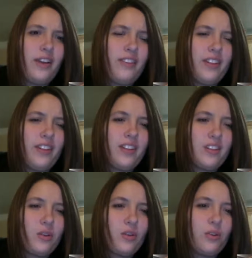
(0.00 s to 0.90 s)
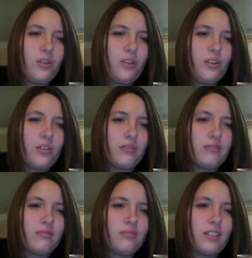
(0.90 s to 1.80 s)
feel like both
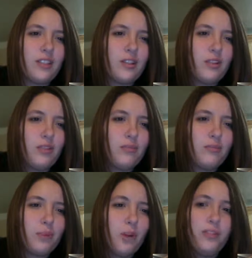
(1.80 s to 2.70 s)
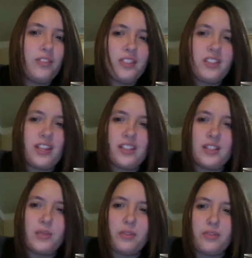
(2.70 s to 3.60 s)
of these
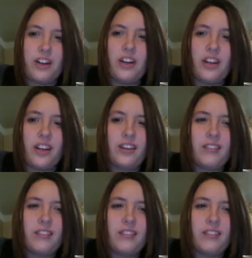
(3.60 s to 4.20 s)
lessons were very